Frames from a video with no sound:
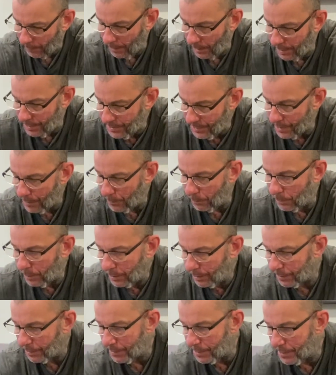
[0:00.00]
as I work
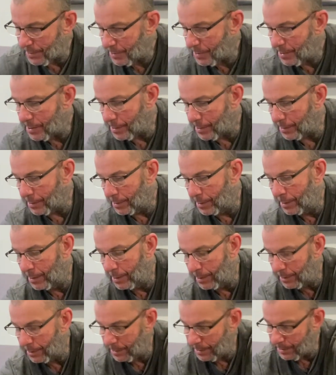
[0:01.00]
this in,
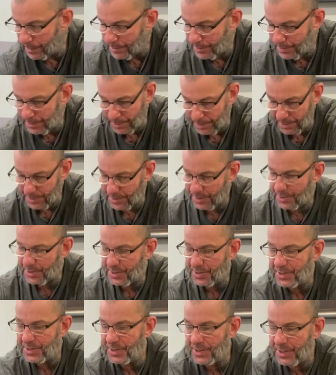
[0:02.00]
it's
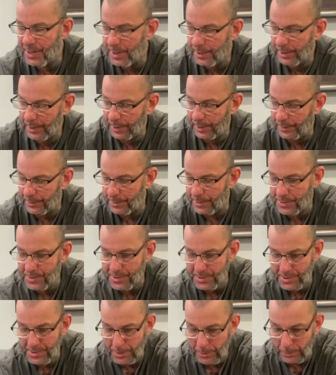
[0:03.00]
just sucking this
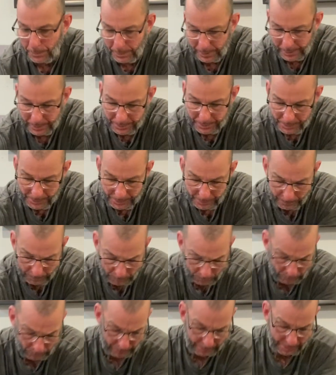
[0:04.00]
soap into the
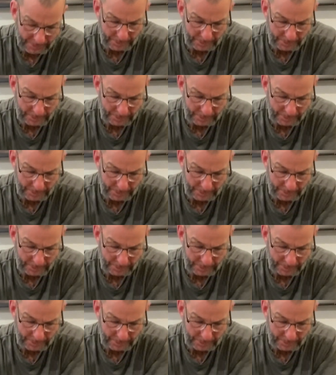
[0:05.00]
pores.